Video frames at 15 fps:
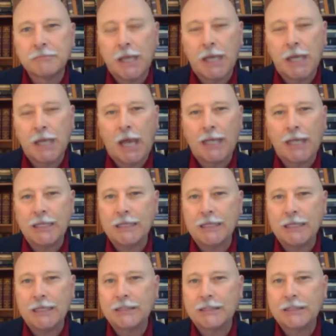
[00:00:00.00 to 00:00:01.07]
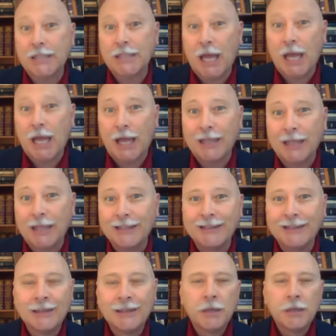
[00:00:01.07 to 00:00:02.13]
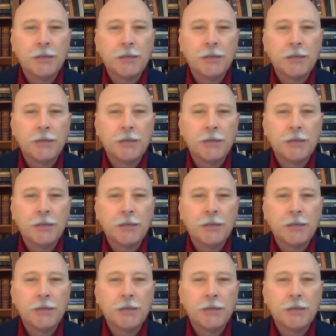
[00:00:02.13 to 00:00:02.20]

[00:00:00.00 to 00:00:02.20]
and IE 9,